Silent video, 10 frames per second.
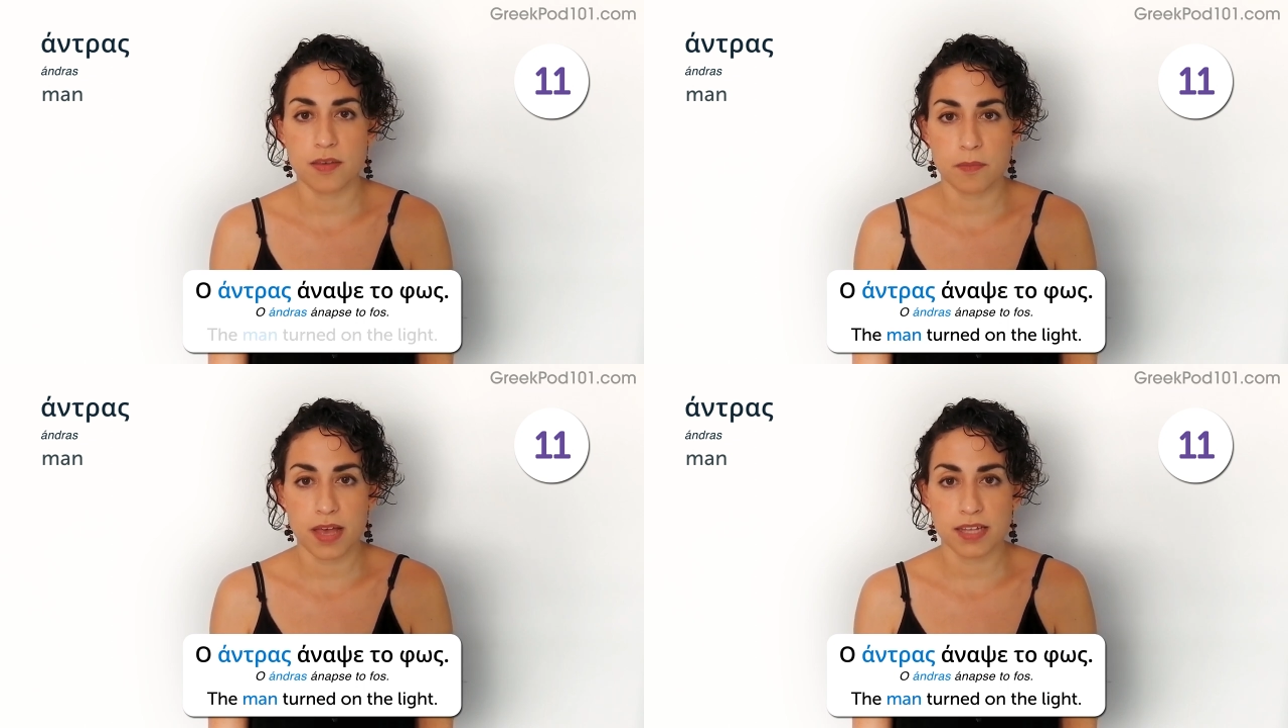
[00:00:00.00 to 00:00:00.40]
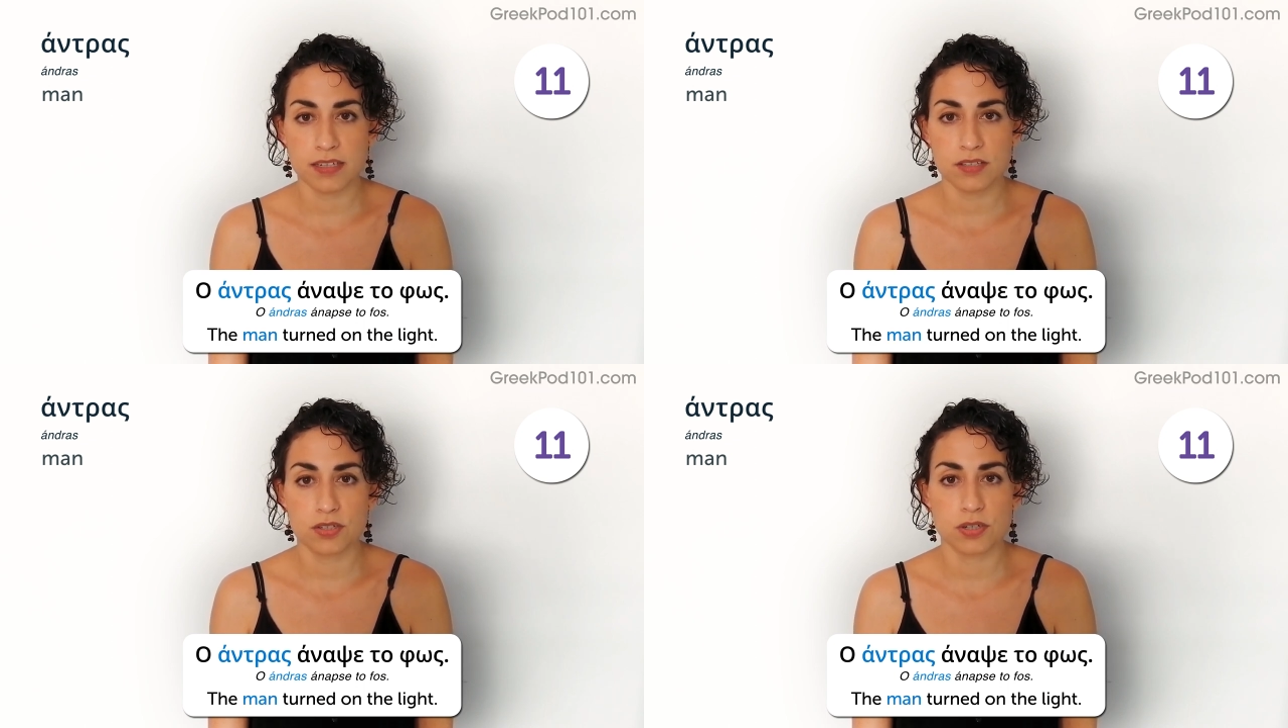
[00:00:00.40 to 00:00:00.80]
The
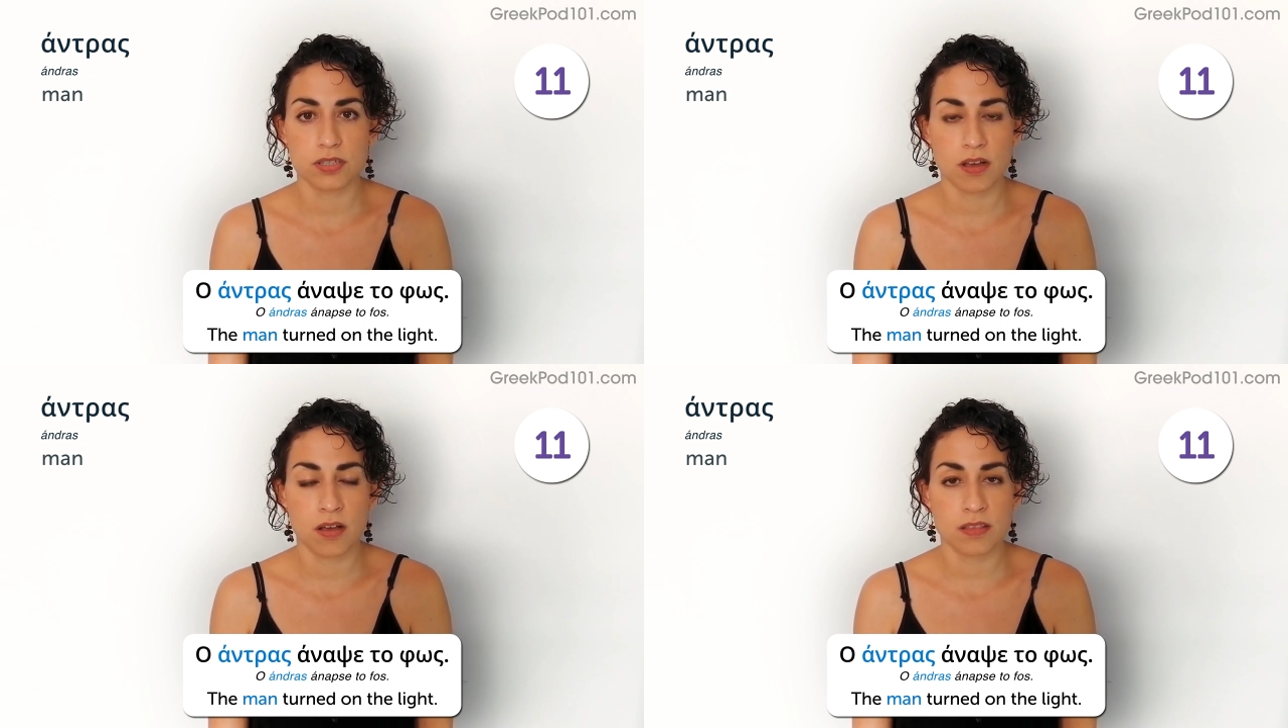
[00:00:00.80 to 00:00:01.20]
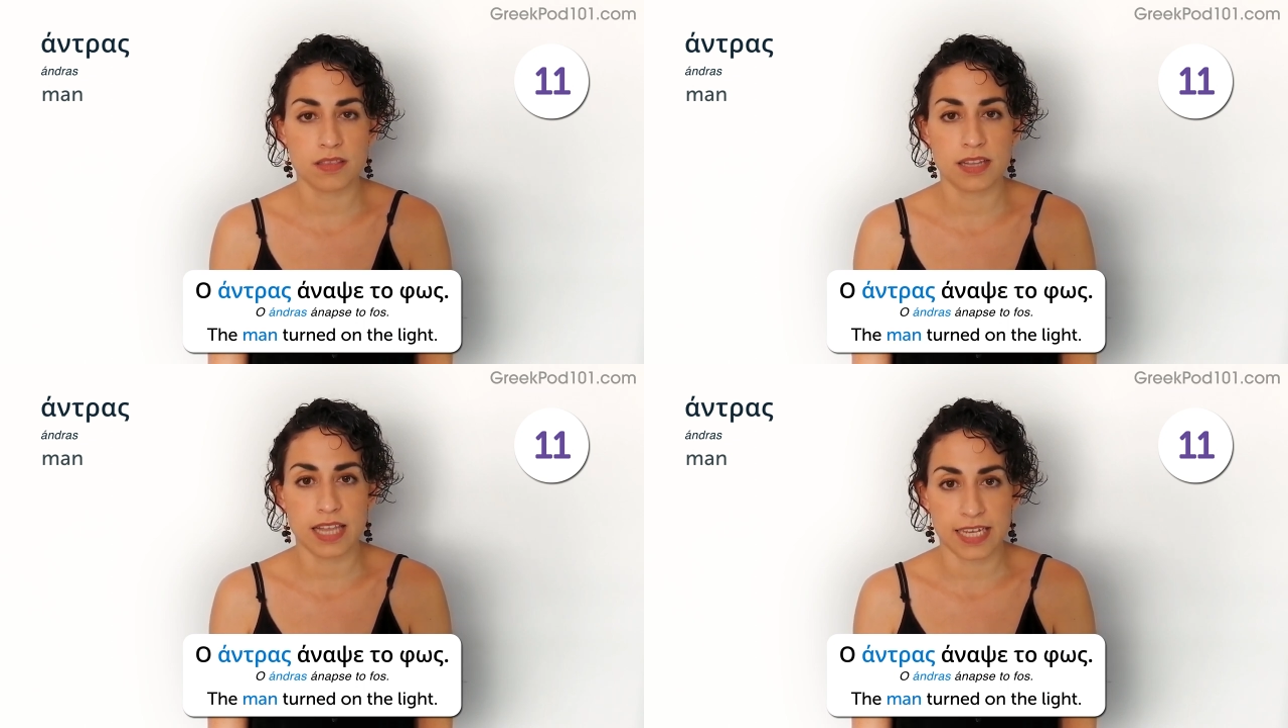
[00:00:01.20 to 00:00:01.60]
man turned
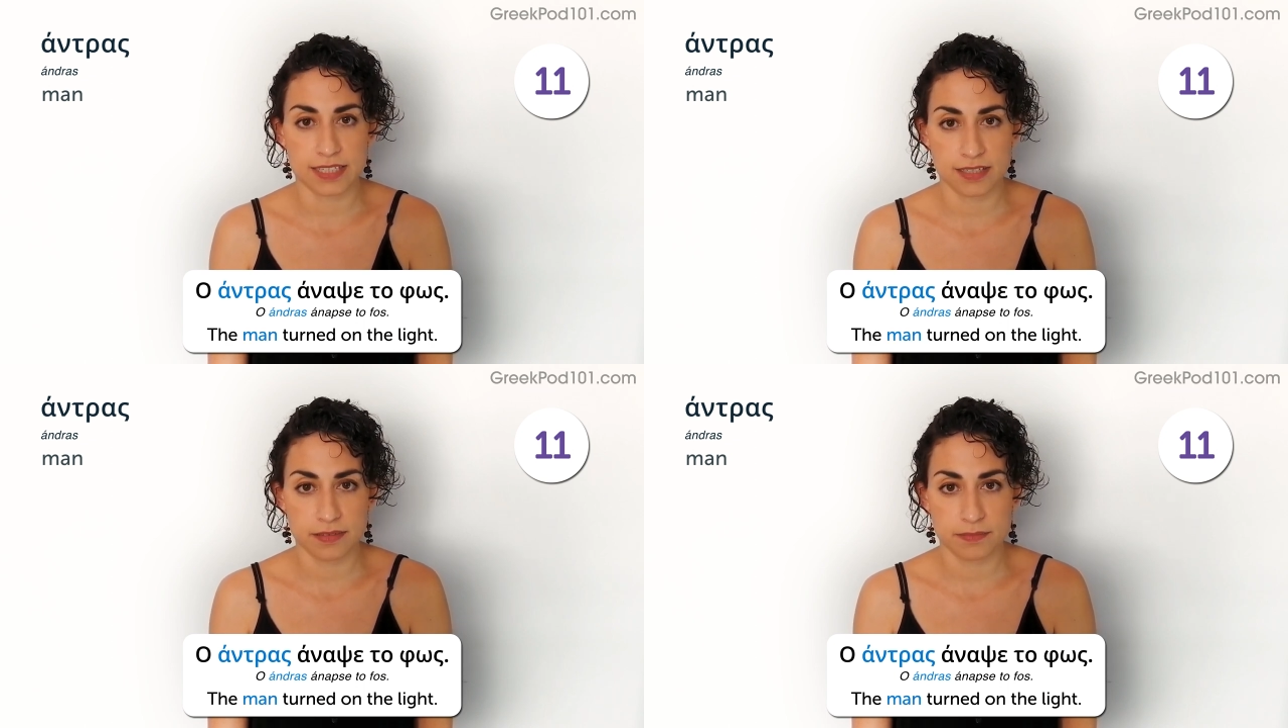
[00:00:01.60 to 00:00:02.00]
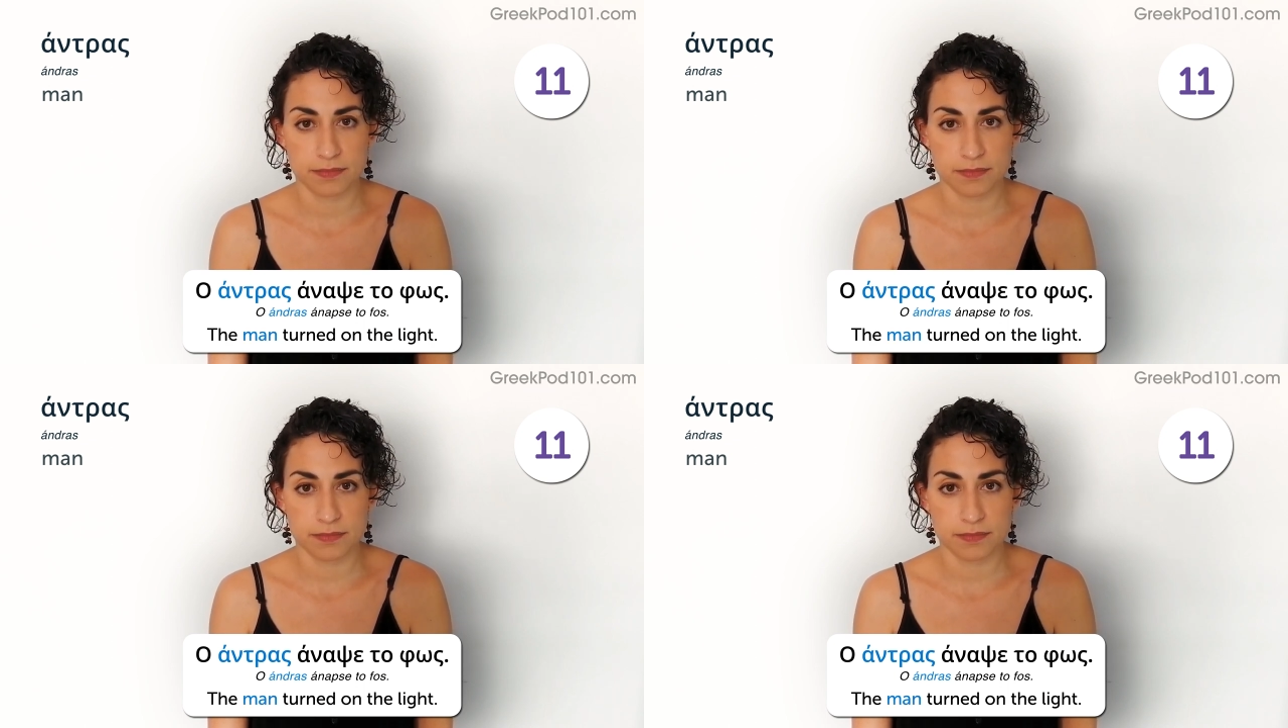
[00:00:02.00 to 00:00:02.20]
on the light.